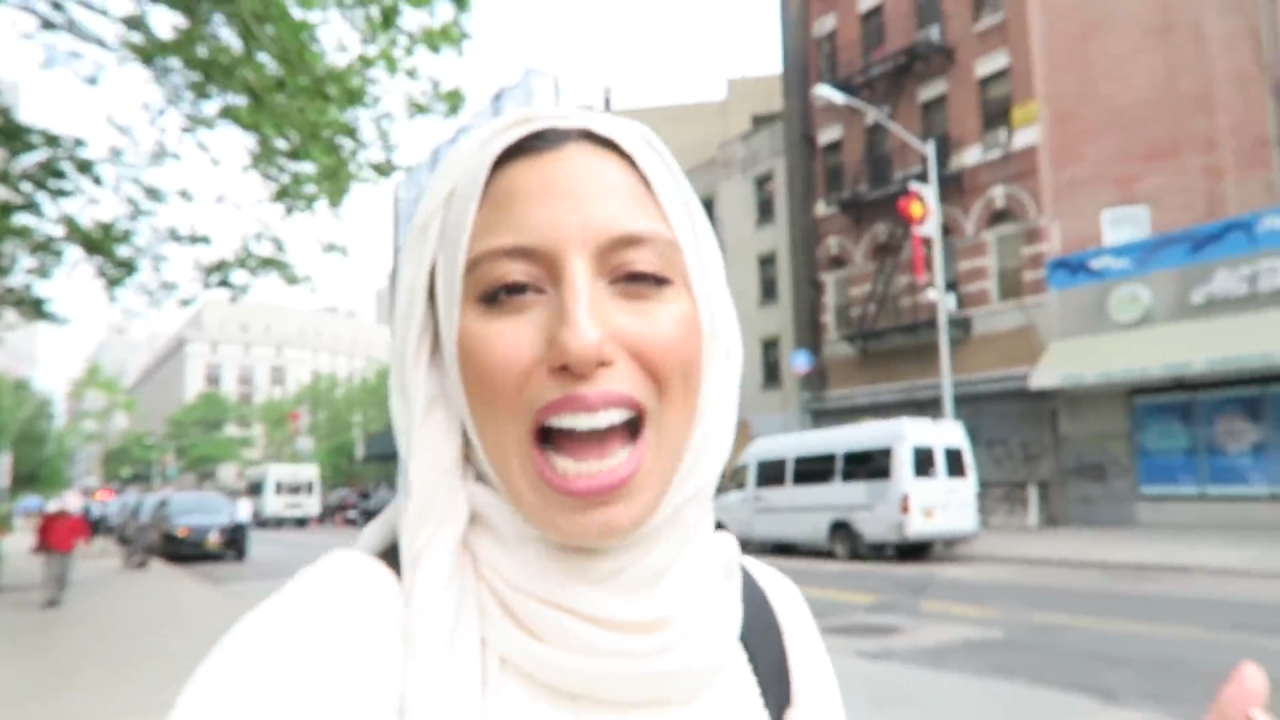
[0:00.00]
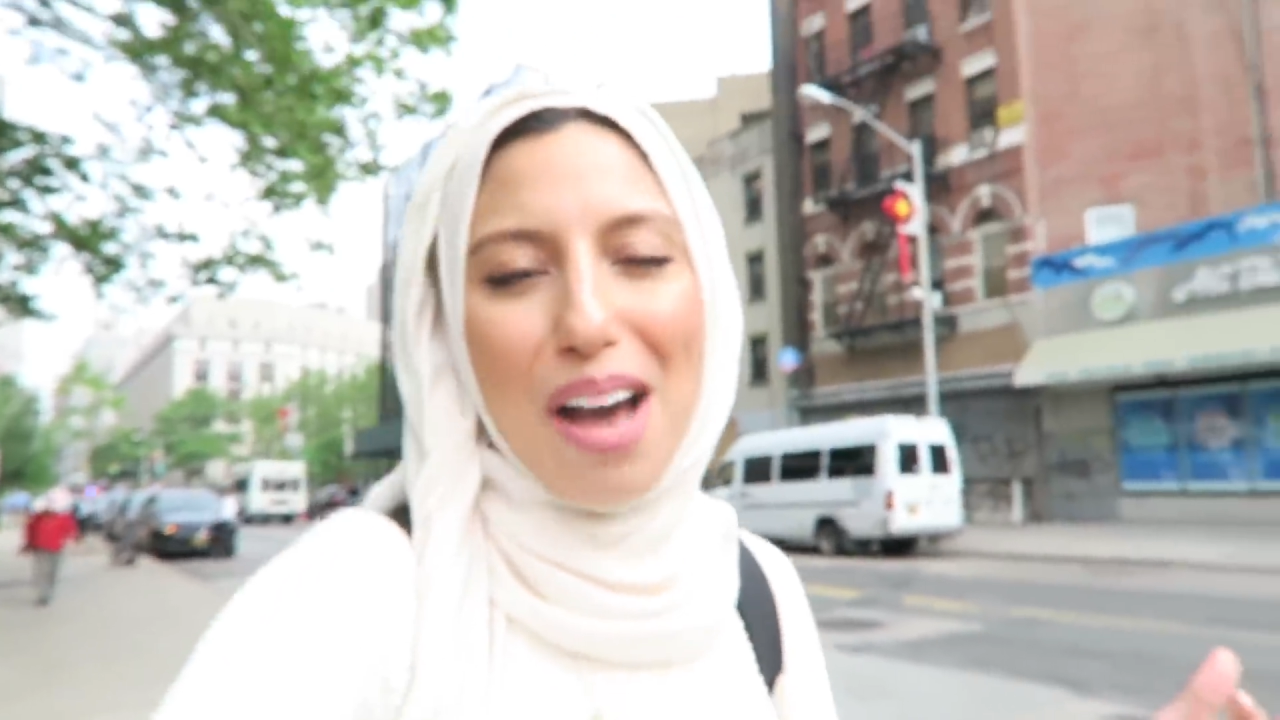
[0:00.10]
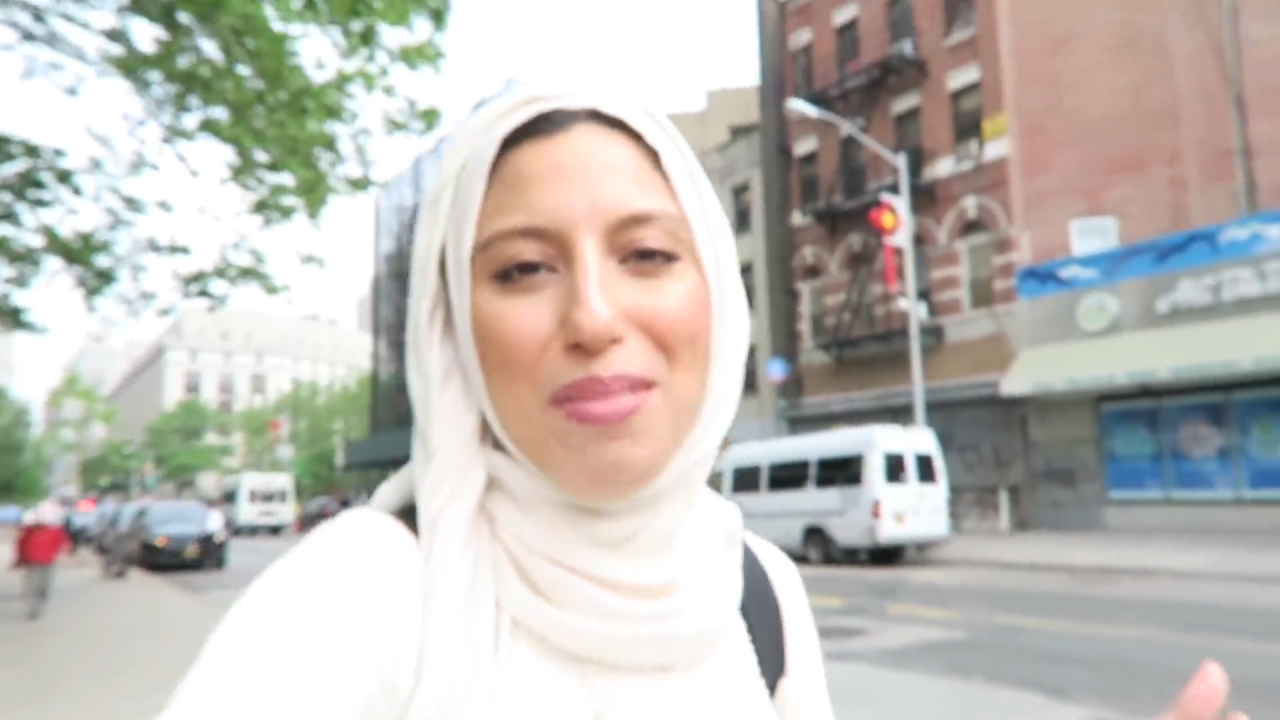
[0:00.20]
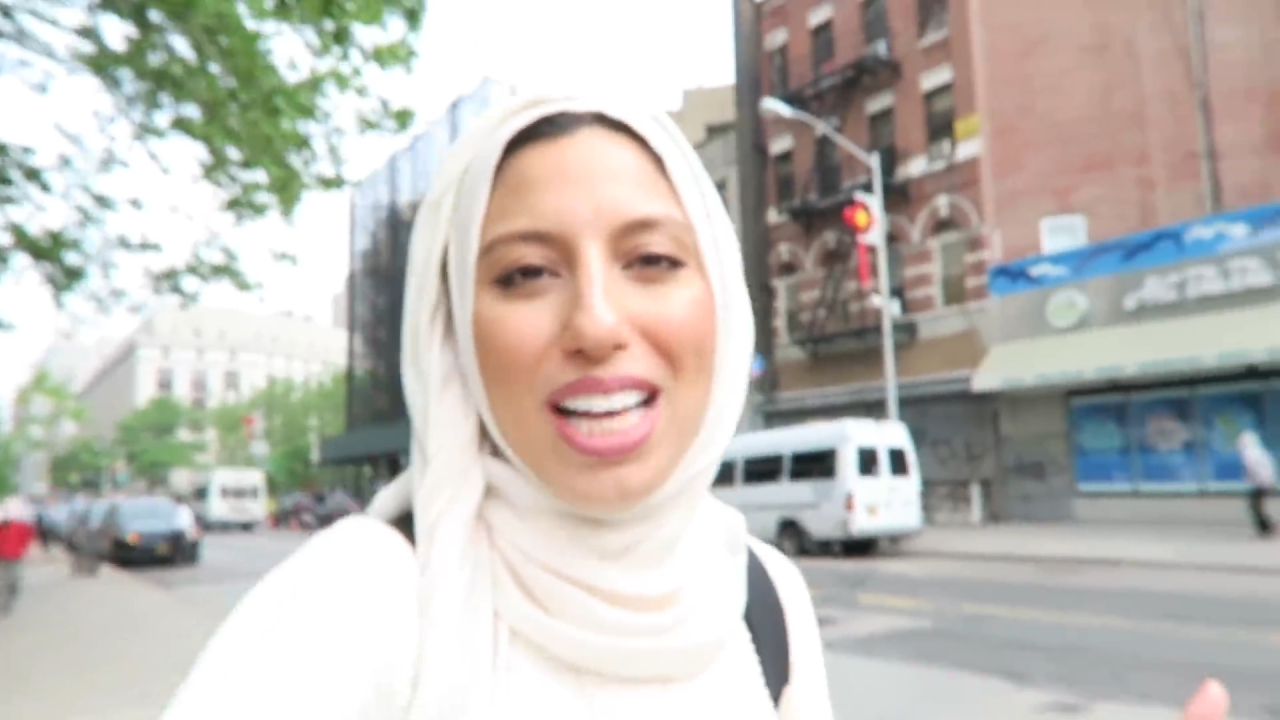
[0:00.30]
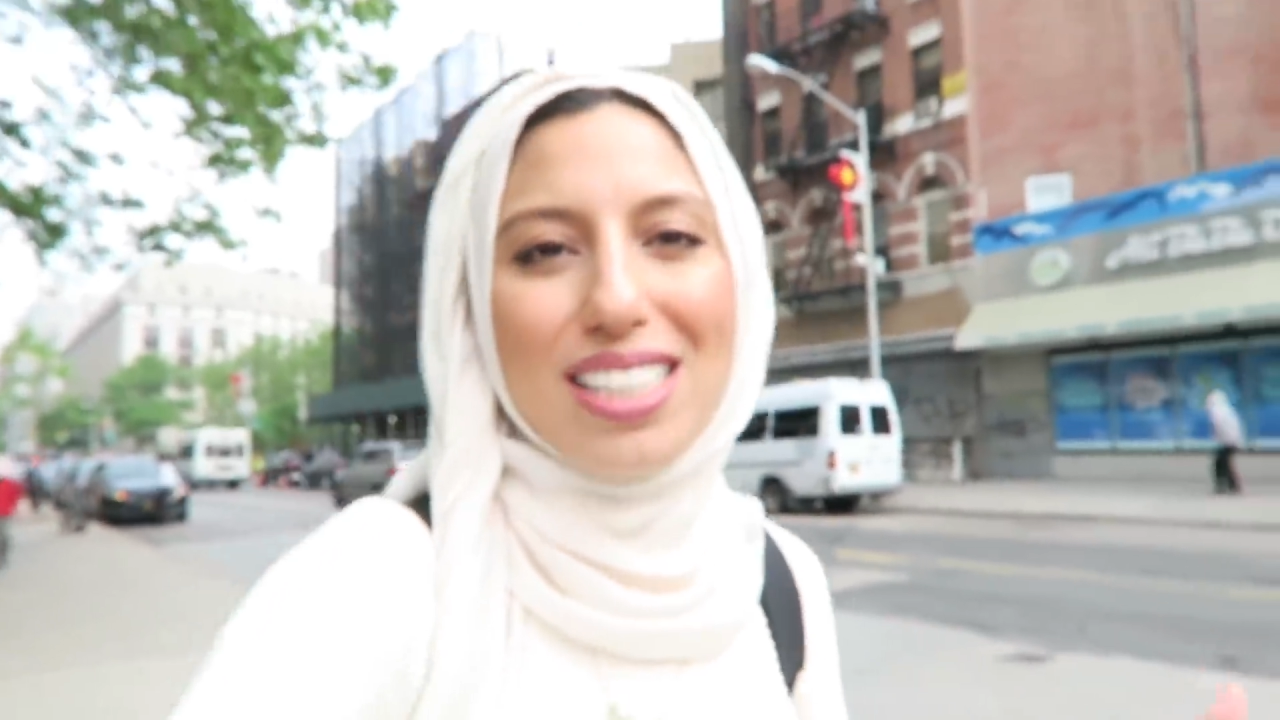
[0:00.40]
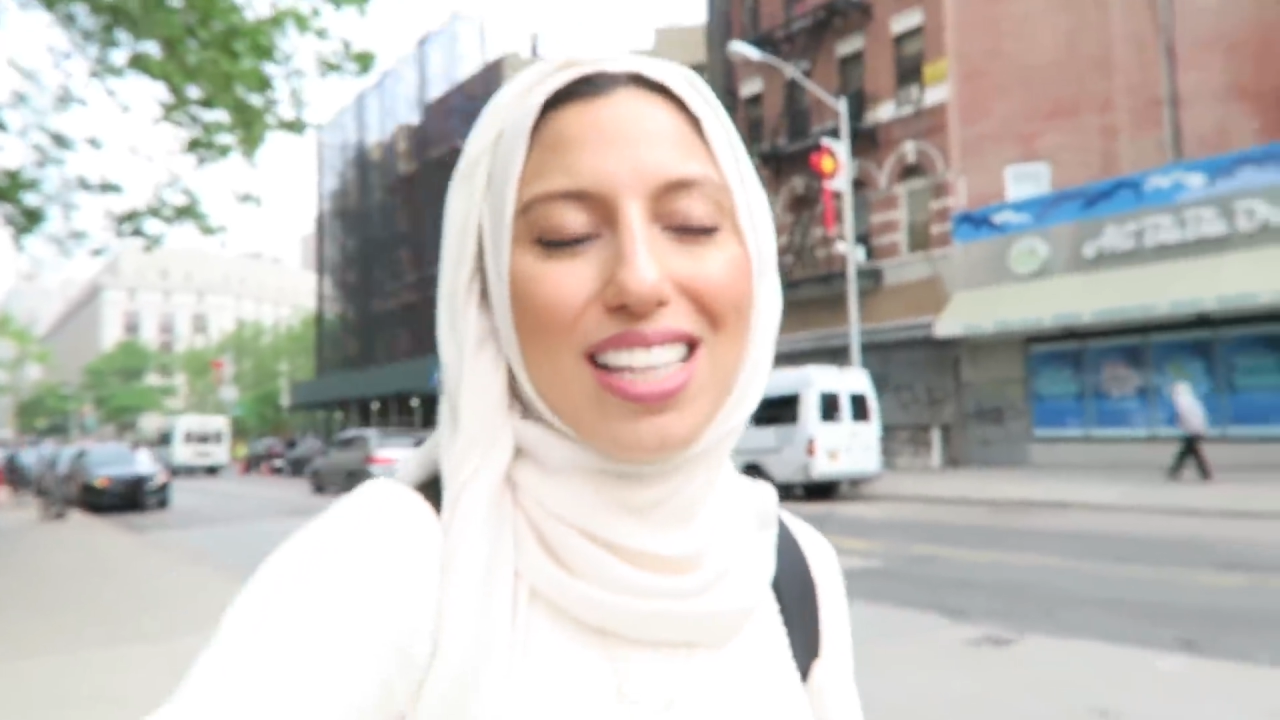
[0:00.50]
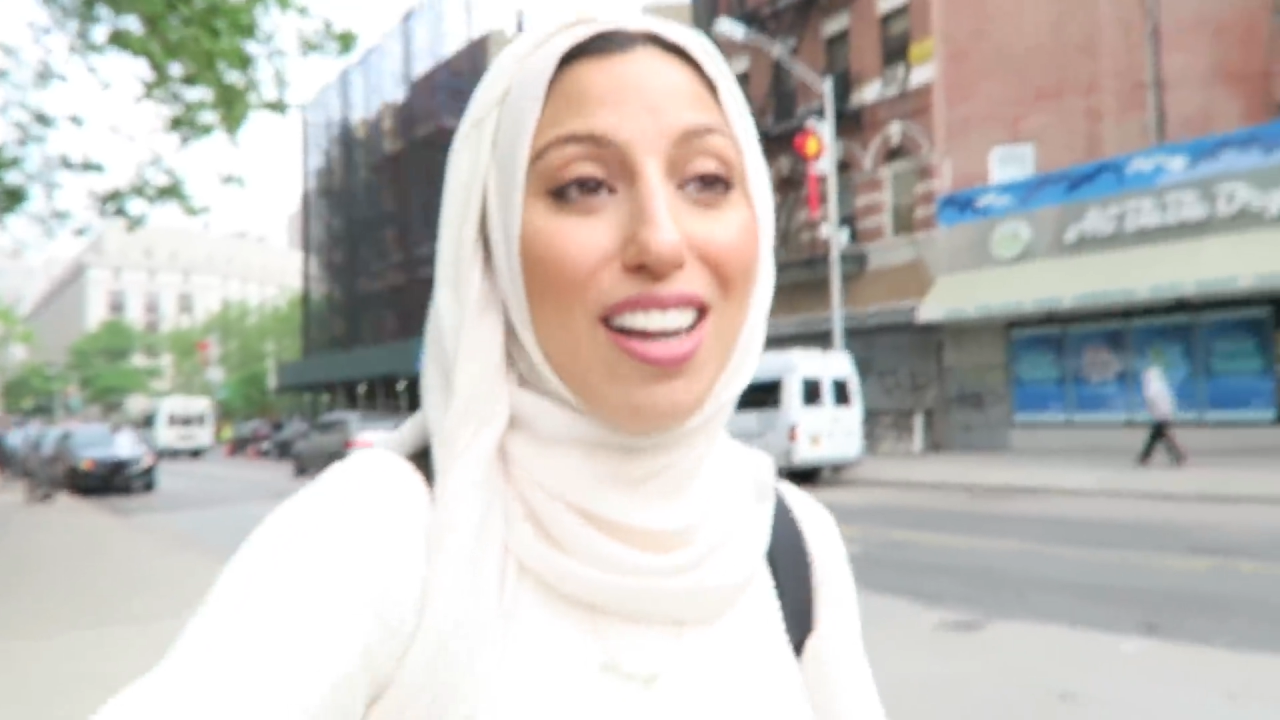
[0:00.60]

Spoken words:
comments